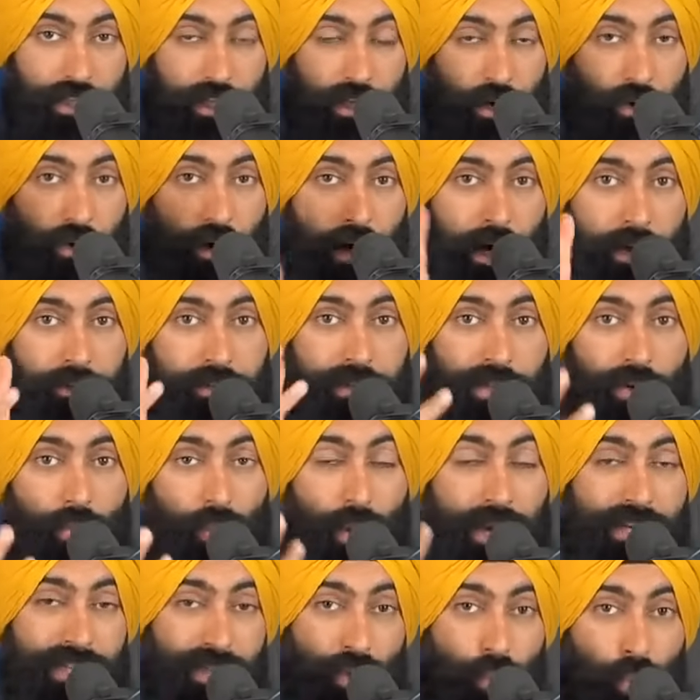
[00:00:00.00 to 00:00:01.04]
They go out of their
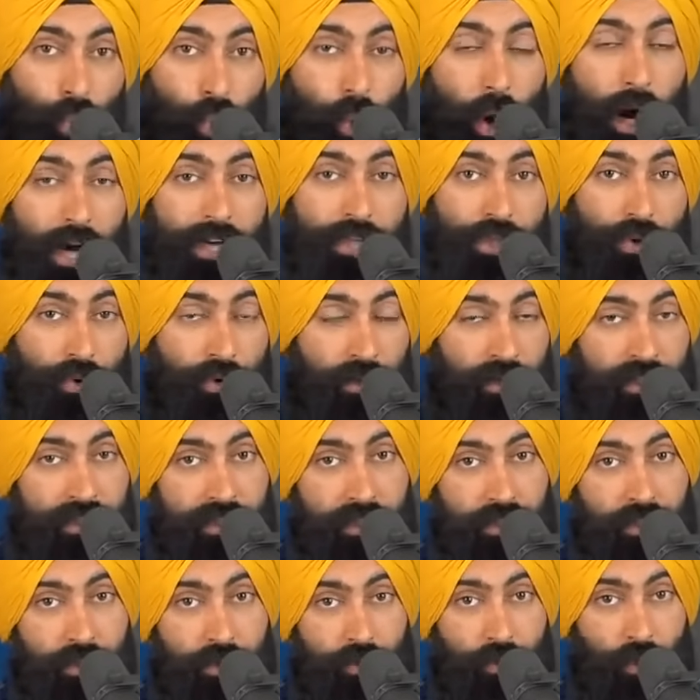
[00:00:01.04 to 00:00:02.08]
way to watch or
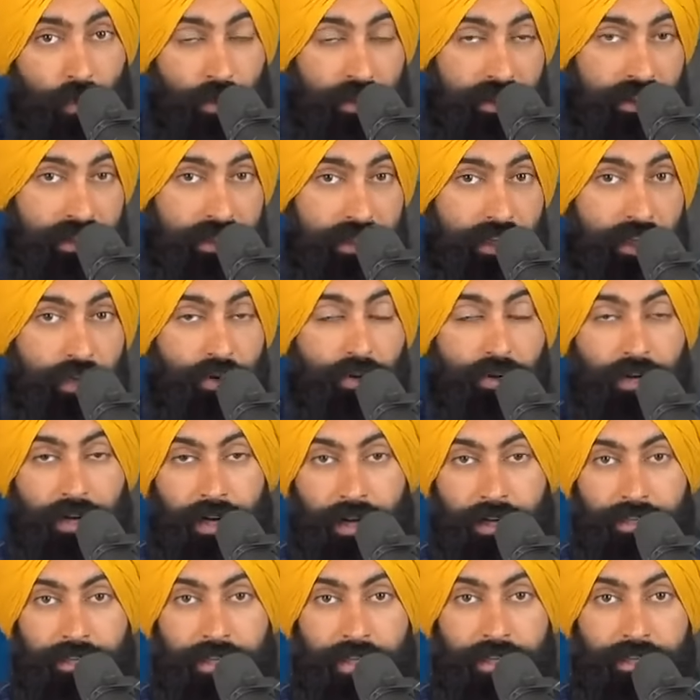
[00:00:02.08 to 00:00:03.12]
listen to or see your
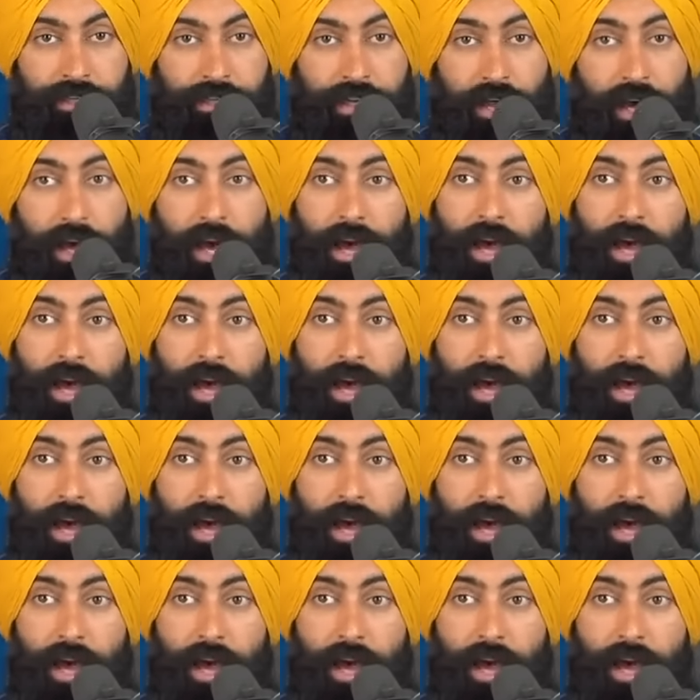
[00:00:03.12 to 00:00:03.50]
content.